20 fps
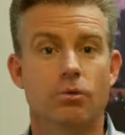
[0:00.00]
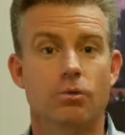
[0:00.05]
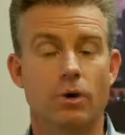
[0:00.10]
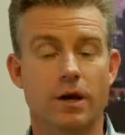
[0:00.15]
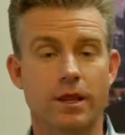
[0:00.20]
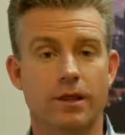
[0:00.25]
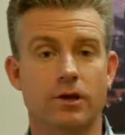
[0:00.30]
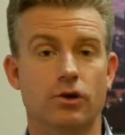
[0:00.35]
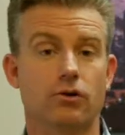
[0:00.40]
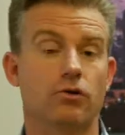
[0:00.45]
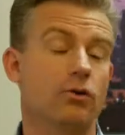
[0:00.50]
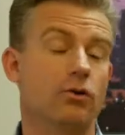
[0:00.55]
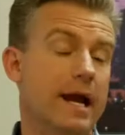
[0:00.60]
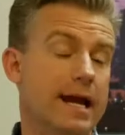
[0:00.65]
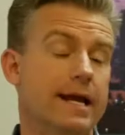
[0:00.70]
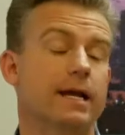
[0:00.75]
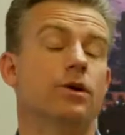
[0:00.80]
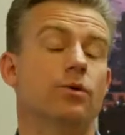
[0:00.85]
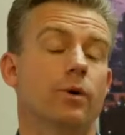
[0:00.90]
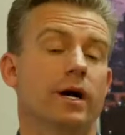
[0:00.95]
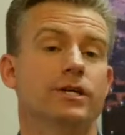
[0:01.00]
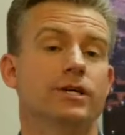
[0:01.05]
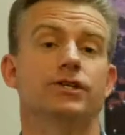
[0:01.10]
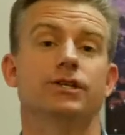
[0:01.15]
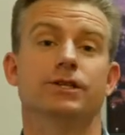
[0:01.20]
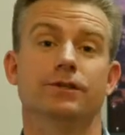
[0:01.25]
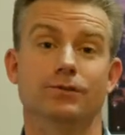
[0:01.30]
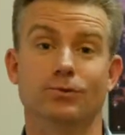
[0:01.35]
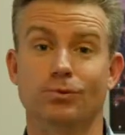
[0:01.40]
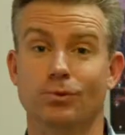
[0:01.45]
One of the great
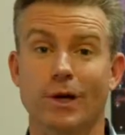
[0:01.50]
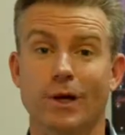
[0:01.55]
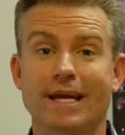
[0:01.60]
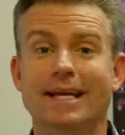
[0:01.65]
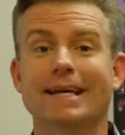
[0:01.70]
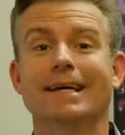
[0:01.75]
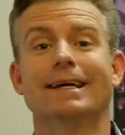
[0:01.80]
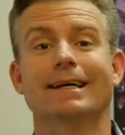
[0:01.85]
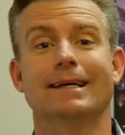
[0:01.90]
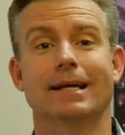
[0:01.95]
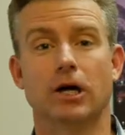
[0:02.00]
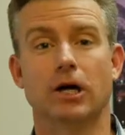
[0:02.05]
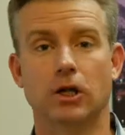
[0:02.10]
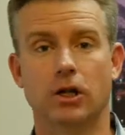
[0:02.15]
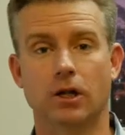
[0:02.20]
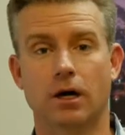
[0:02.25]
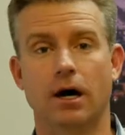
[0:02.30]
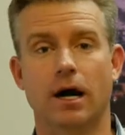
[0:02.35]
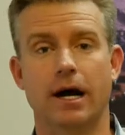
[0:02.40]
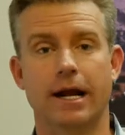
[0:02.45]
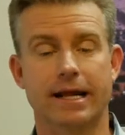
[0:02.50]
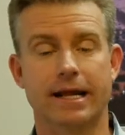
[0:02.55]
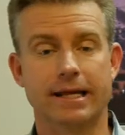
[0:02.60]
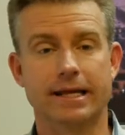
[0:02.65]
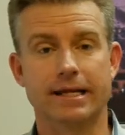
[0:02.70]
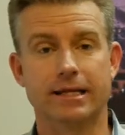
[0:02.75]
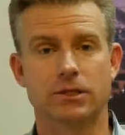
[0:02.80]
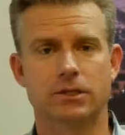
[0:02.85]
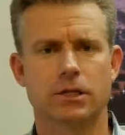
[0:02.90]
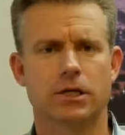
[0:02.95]
questions we get a lot
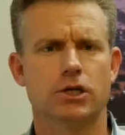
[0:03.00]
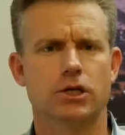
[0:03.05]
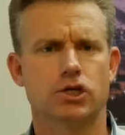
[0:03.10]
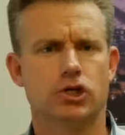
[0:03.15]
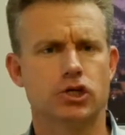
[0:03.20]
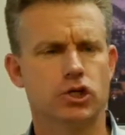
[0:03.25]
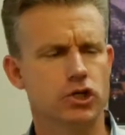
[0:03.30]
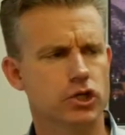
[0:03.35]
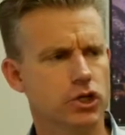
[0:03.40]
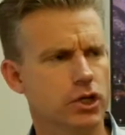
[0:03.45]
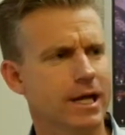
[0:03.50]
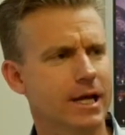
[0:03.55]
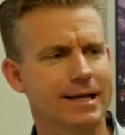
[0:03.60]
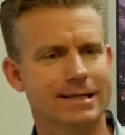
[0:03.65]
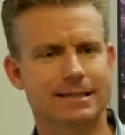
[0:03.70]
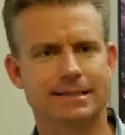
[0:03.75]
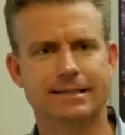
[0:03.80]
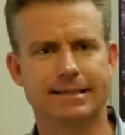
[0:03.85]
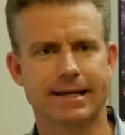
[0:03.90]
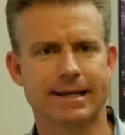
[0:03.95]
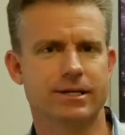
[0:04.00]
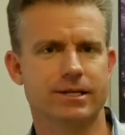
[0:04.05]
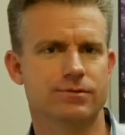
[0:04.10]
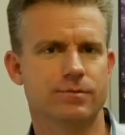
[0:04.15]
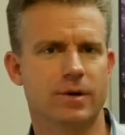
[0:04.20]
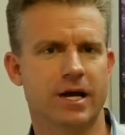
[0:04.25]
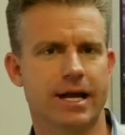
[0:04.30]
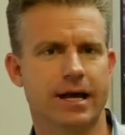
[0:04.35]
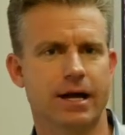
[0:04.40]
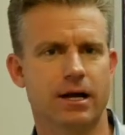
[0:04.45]
is, should I stage
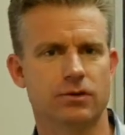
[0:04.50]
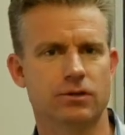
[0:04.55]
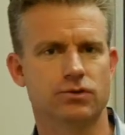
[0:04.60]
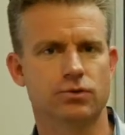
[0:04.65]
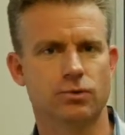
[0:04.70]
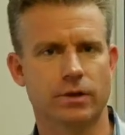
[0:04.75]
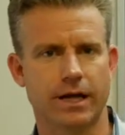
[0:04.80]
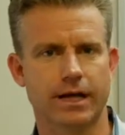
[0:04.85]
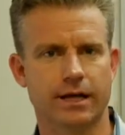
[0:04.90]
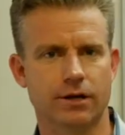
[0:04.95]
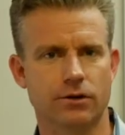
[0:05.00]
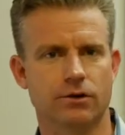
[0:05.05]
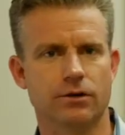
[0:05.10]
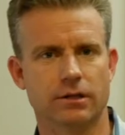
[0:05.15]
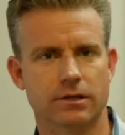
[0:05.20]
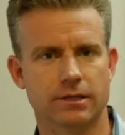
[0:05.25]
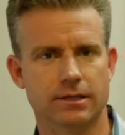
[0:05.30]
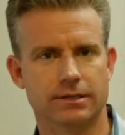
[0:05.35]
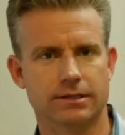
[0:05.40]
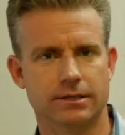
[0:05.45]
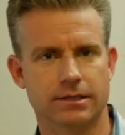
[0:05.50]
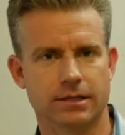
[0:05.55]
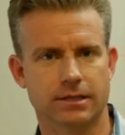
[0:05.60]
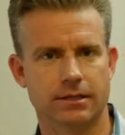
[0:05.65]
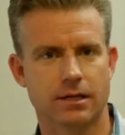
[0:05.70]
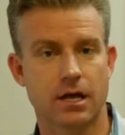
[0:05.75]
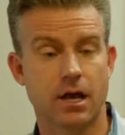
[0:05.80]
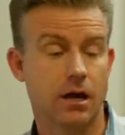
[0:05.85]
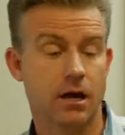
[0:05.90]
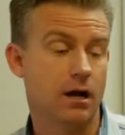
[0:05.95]
my house when I go to list
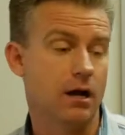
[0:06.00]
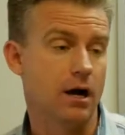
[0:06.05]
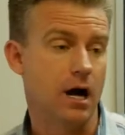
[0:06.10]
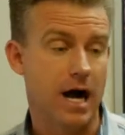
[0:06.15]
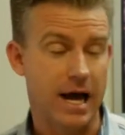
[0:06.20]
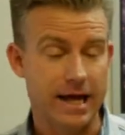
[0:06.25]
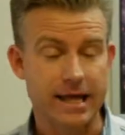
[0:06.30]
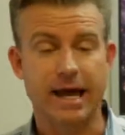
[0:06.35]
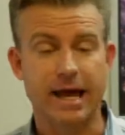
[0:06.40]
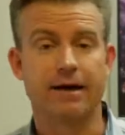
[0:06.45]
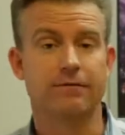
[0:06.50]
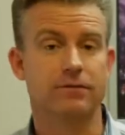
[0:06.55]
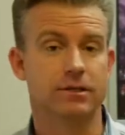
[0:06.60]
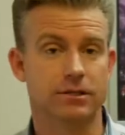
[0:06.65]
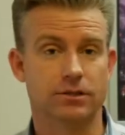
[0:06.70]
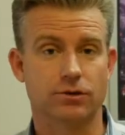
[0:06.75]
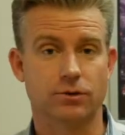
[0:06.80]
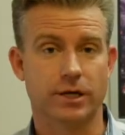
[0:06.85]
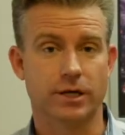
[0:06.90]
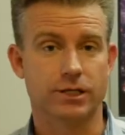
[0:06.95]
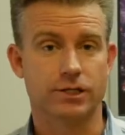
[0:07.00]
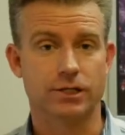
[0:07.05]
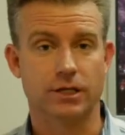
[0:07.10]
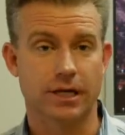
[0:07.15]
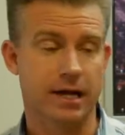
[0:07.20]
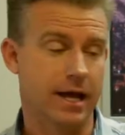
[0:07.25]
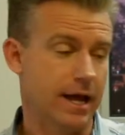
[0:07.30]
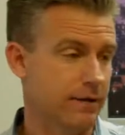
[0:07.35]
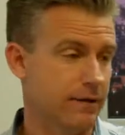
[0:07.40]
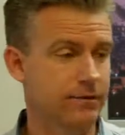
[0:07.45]
it? I have this
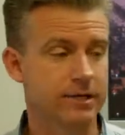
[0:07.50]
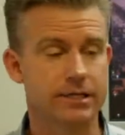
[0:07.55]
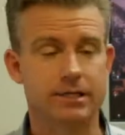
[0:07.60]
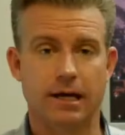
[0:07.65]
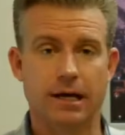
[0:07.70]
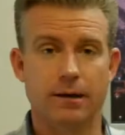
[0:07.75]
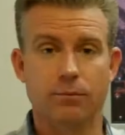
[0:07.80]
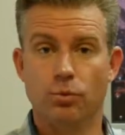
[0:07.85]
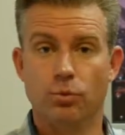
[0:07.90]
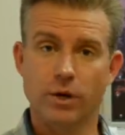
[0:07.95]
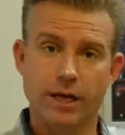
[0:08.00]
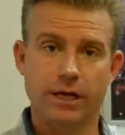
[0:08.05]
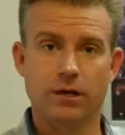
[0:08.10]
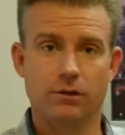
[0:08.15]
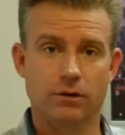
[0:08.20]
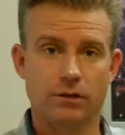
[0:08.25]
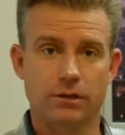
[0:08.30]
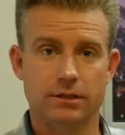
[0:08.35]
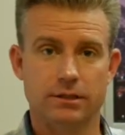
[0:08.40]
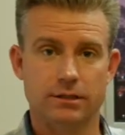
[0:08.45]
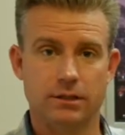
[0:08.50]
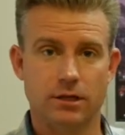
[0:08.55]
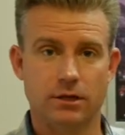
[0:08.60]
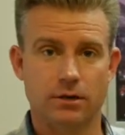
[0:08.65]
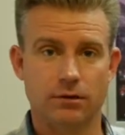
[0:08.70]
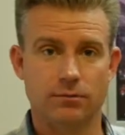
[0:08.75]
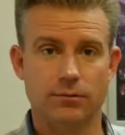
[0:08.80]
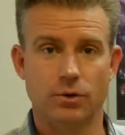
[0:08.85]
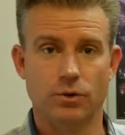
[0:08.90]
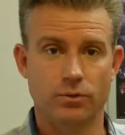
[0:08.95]
question every time we go to list a
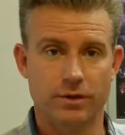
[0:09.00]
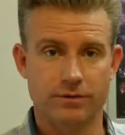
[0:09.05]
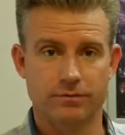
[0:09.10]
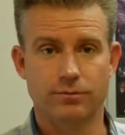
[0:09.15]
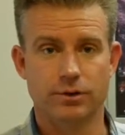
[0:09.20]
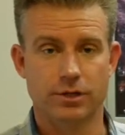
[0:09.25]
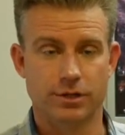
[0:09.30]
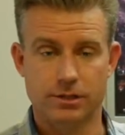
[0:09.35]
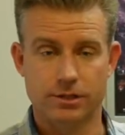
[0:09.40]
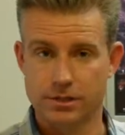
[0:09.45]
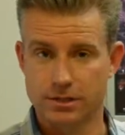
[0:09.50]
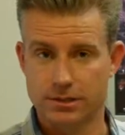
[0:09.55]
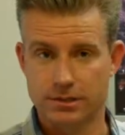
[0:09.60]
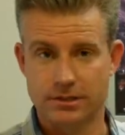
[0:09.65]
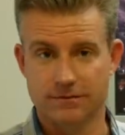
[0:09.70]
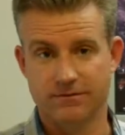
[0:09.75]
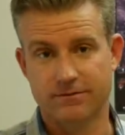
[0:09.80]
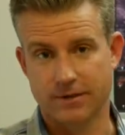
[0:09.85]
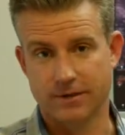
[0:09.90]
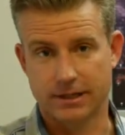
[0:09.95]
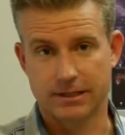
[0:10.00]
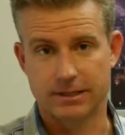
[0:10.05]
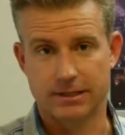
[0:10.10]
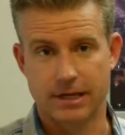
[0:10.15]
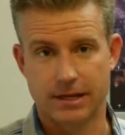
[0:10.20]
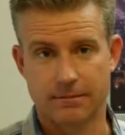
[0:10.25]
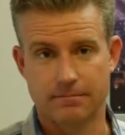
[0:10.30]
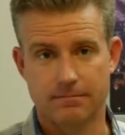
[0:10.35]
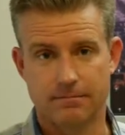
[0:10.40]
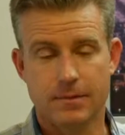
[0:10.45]
home that we've purchased and fixed
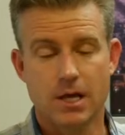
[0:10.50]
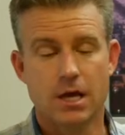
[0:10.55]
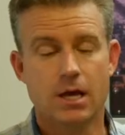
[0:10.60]
up.